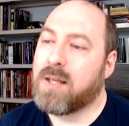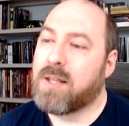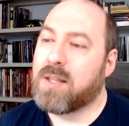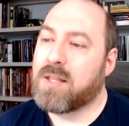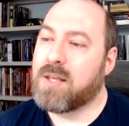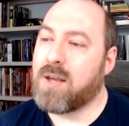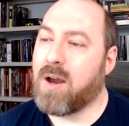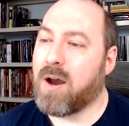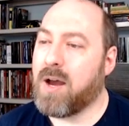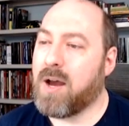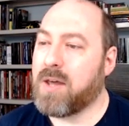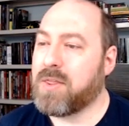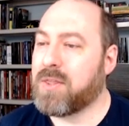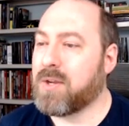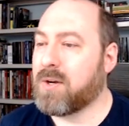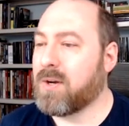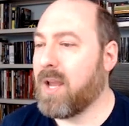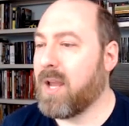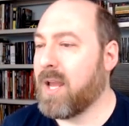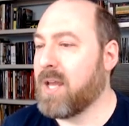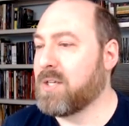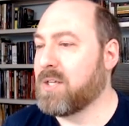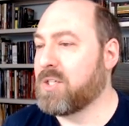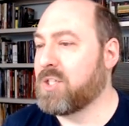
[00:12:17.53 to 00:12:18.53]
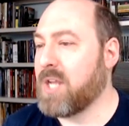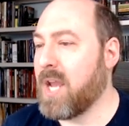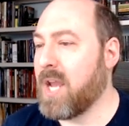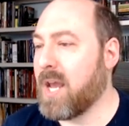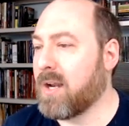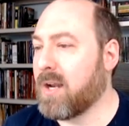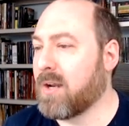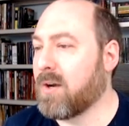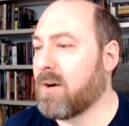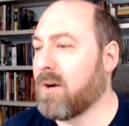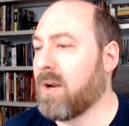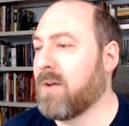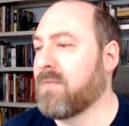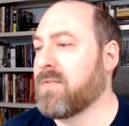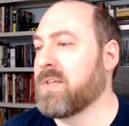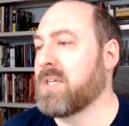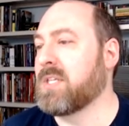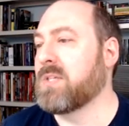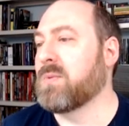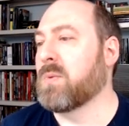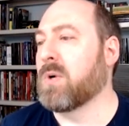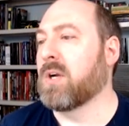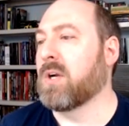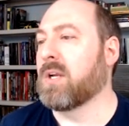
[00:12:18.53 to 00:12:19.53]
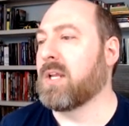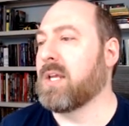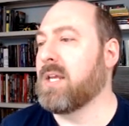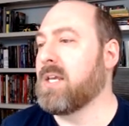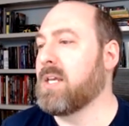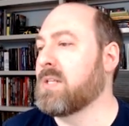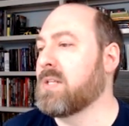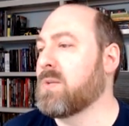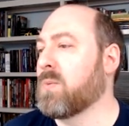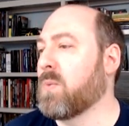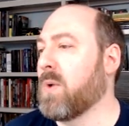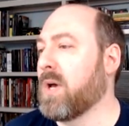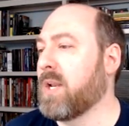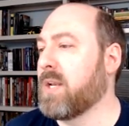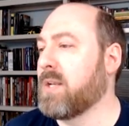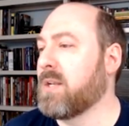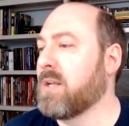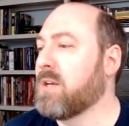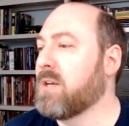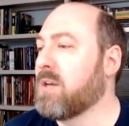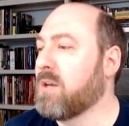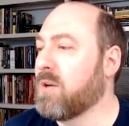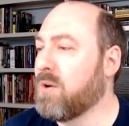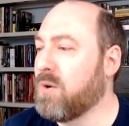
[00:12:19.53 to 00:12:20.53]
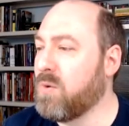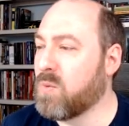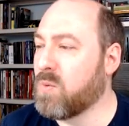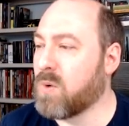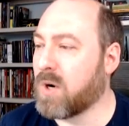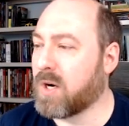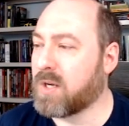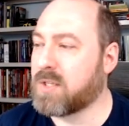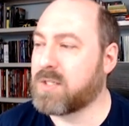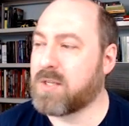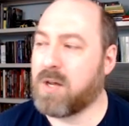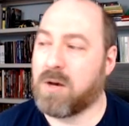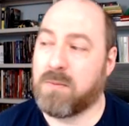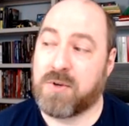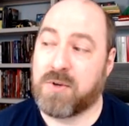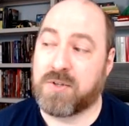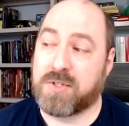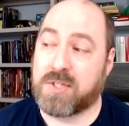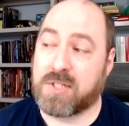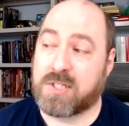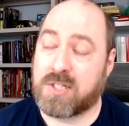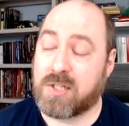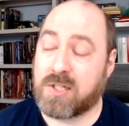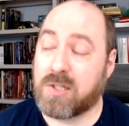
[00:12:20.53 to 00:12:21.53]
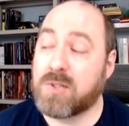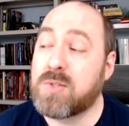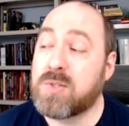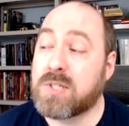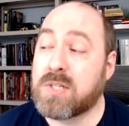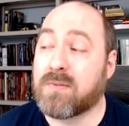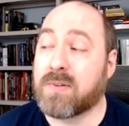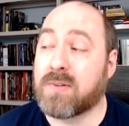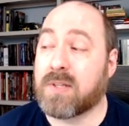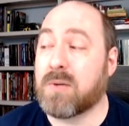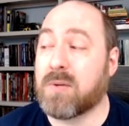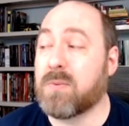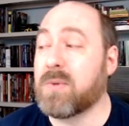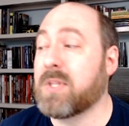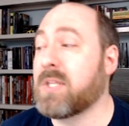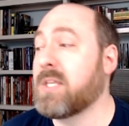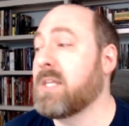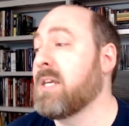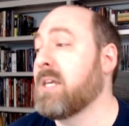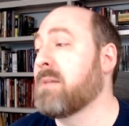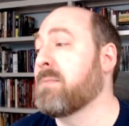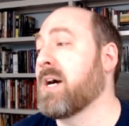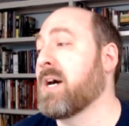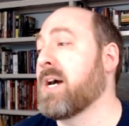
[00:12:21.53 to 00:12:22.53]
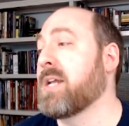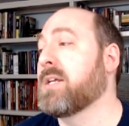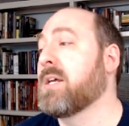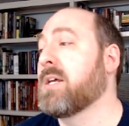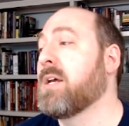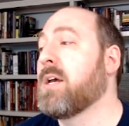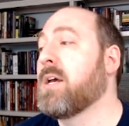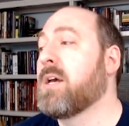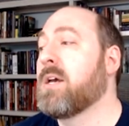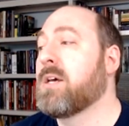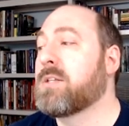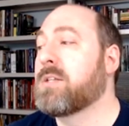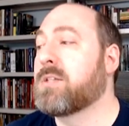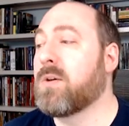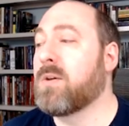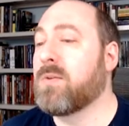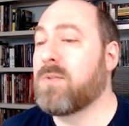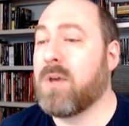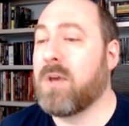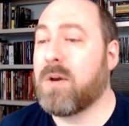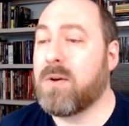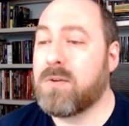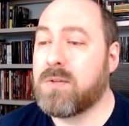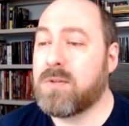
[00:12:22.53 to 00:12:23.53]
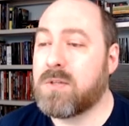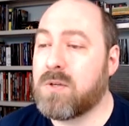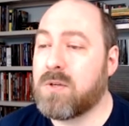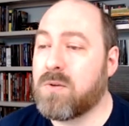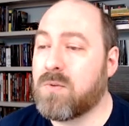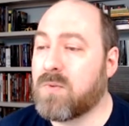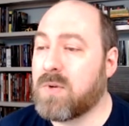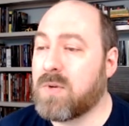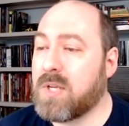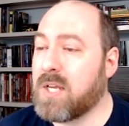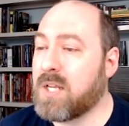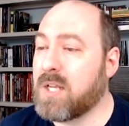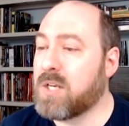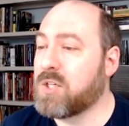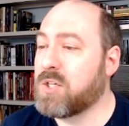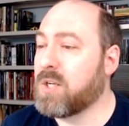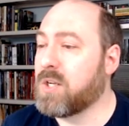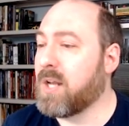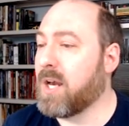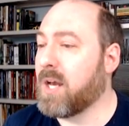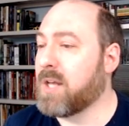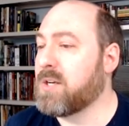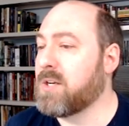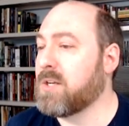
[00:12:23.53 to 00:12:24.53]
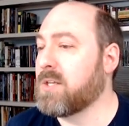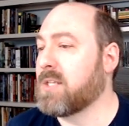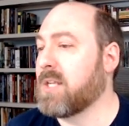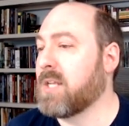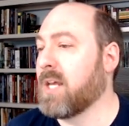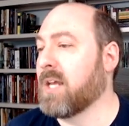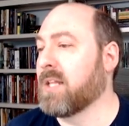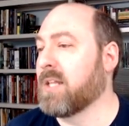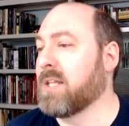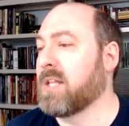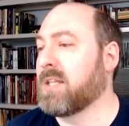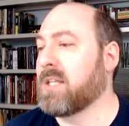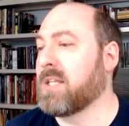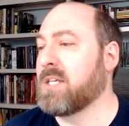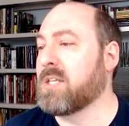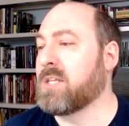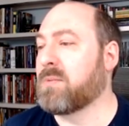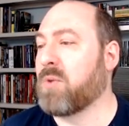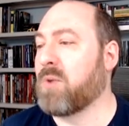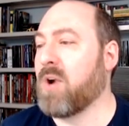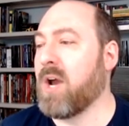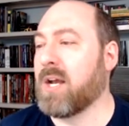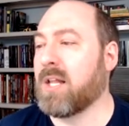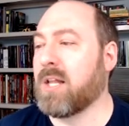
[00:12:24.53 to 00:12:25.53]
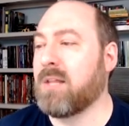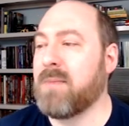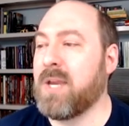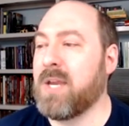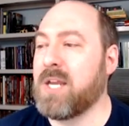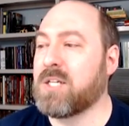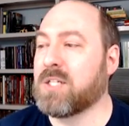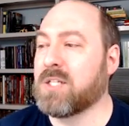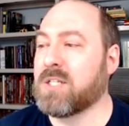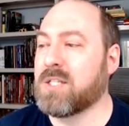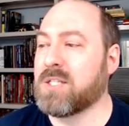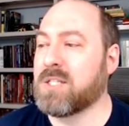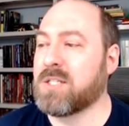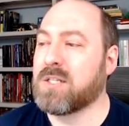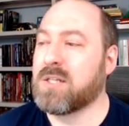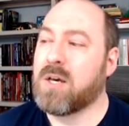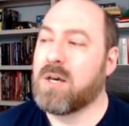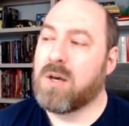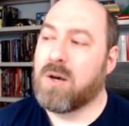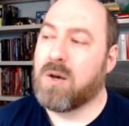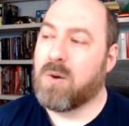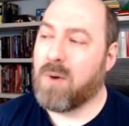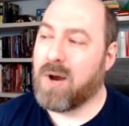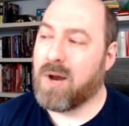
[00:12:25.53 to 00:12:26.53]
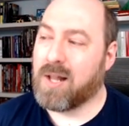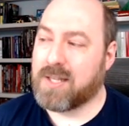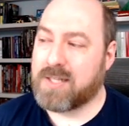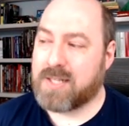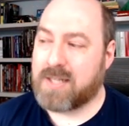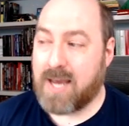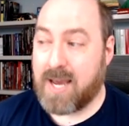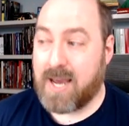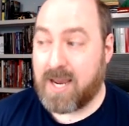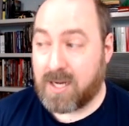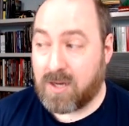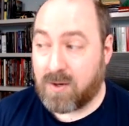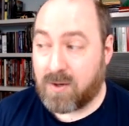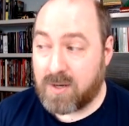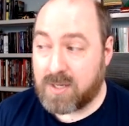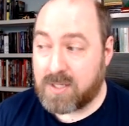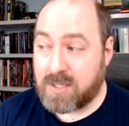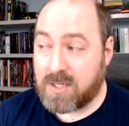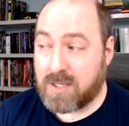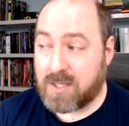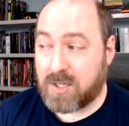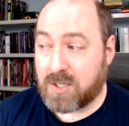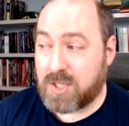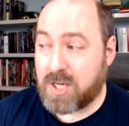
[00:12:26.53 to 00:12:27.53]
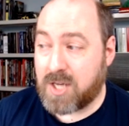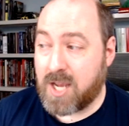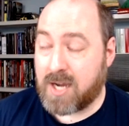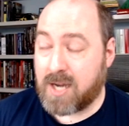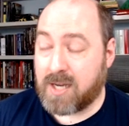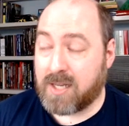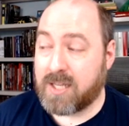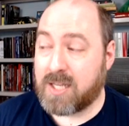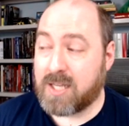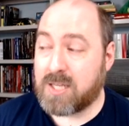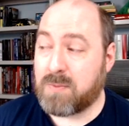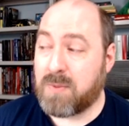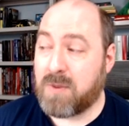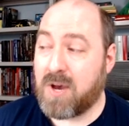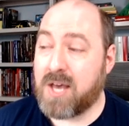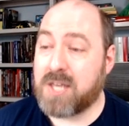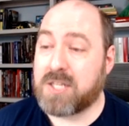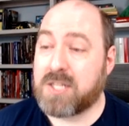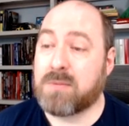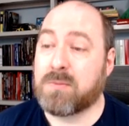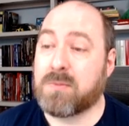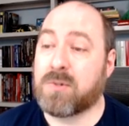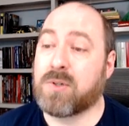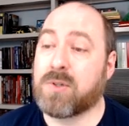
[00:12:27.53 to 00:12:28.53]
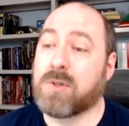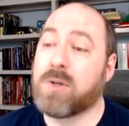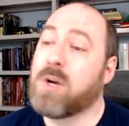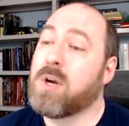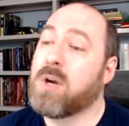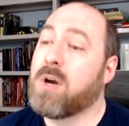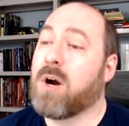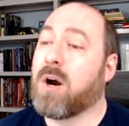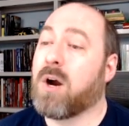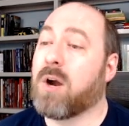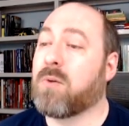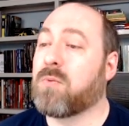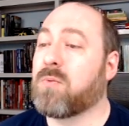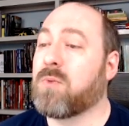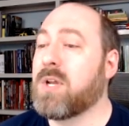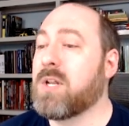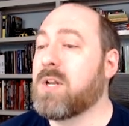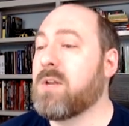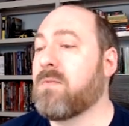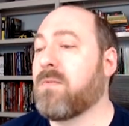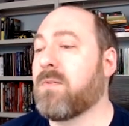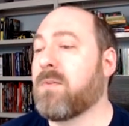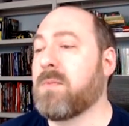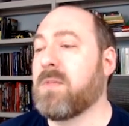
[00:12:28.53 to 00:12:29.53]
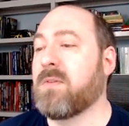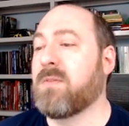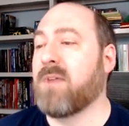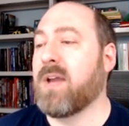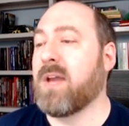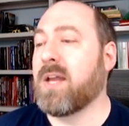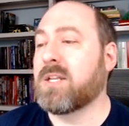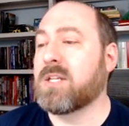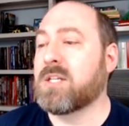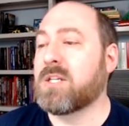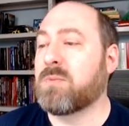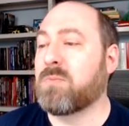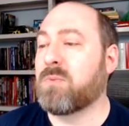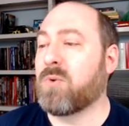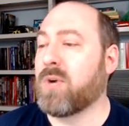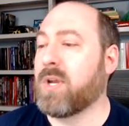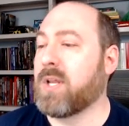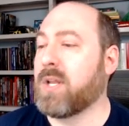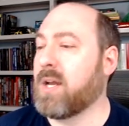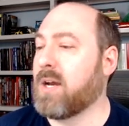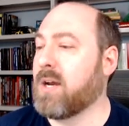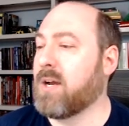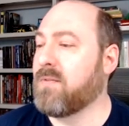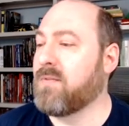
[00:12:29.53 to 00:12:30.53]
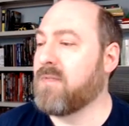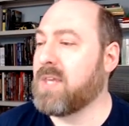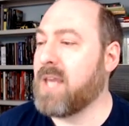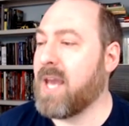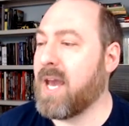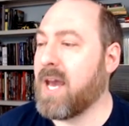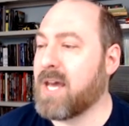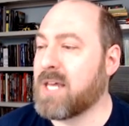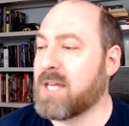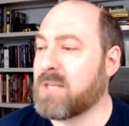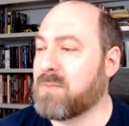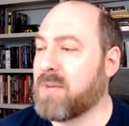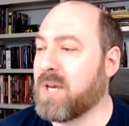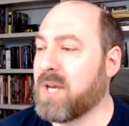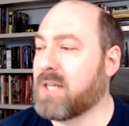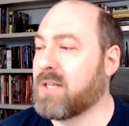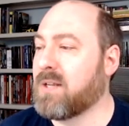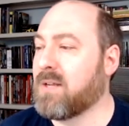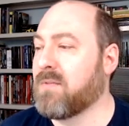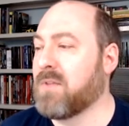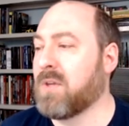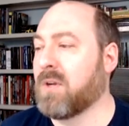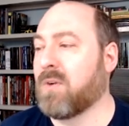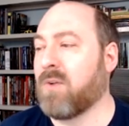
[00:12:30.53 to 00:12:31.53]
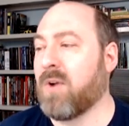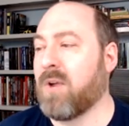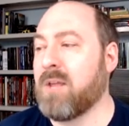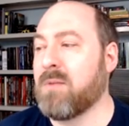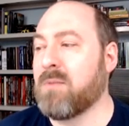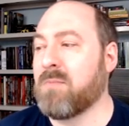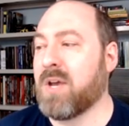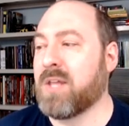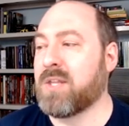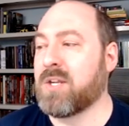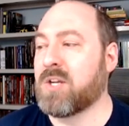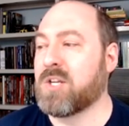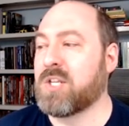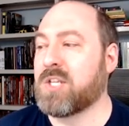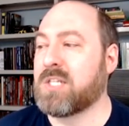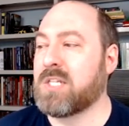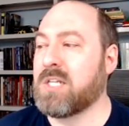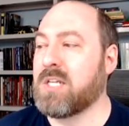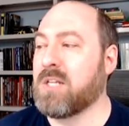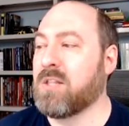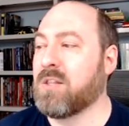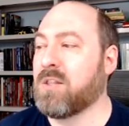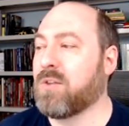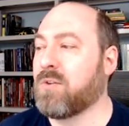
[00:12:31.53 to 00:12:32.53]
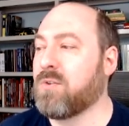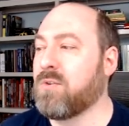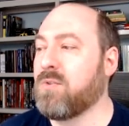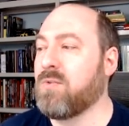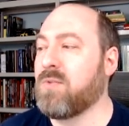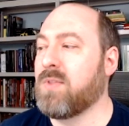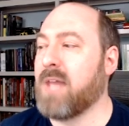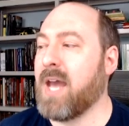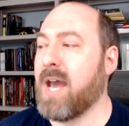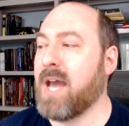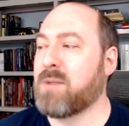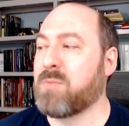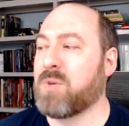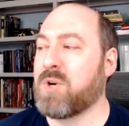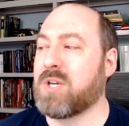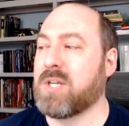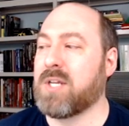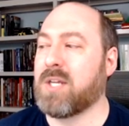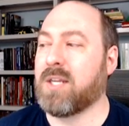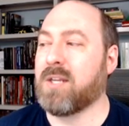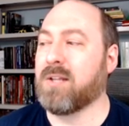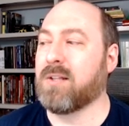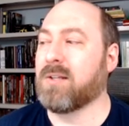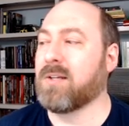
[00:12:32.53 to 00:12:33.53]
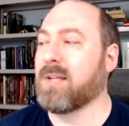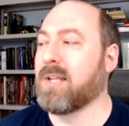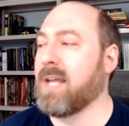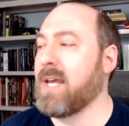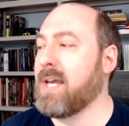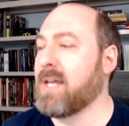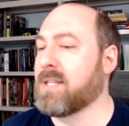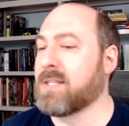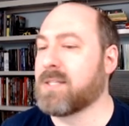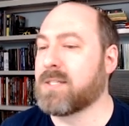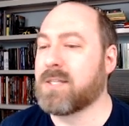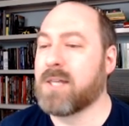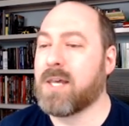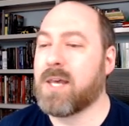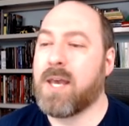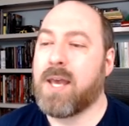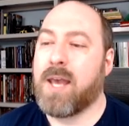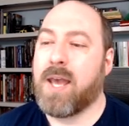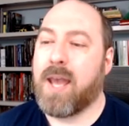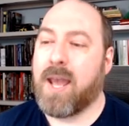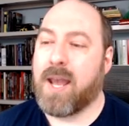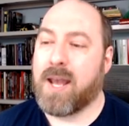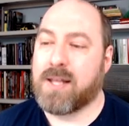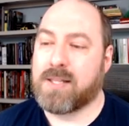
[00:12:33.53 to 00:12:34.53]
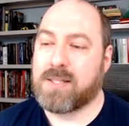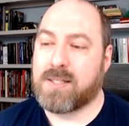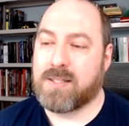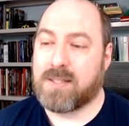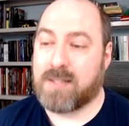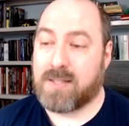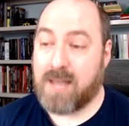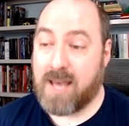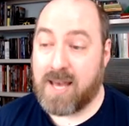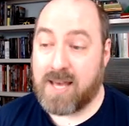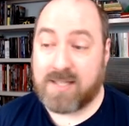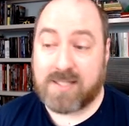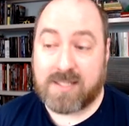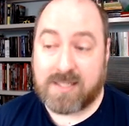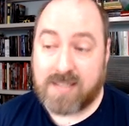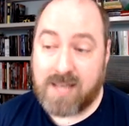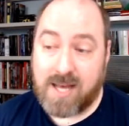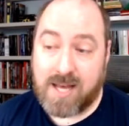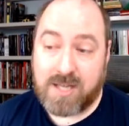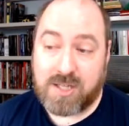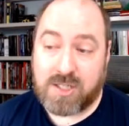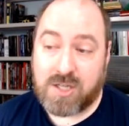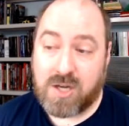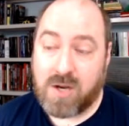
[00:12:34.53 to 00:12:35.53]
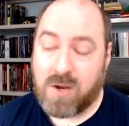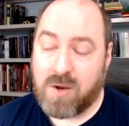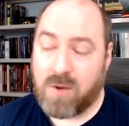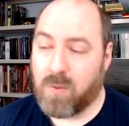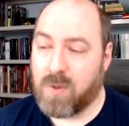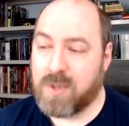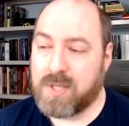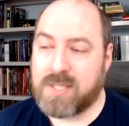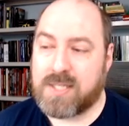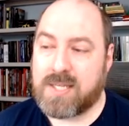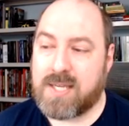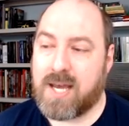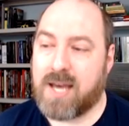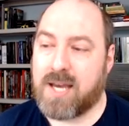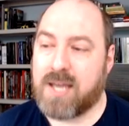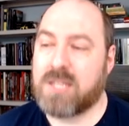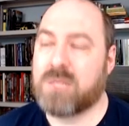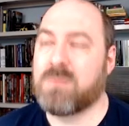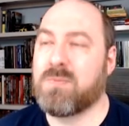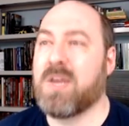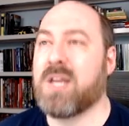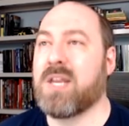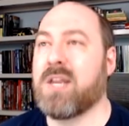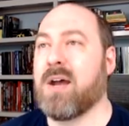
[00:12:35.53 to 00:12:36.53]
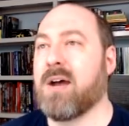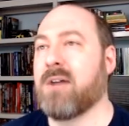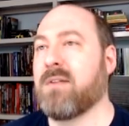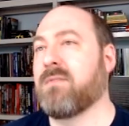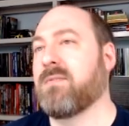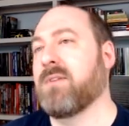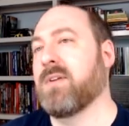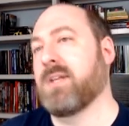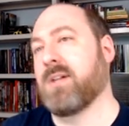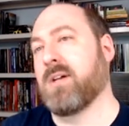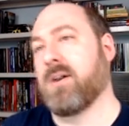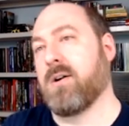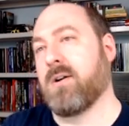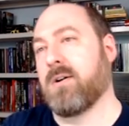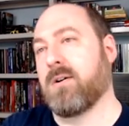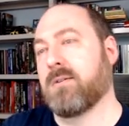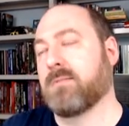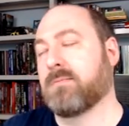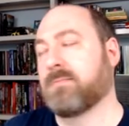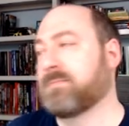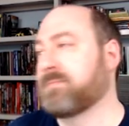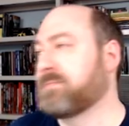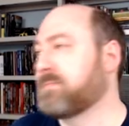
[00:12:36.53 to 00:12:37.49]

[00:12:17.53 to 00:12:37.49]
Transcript: The author and channeler of this work is one who works almost exclusively with Tiamat, so those who read should understand that these proclamations, while as accurate to their channeling as possible, are written from the vantage point of the aspect of the Great Mother seen through that particular lens, and as such, one size may not fit all.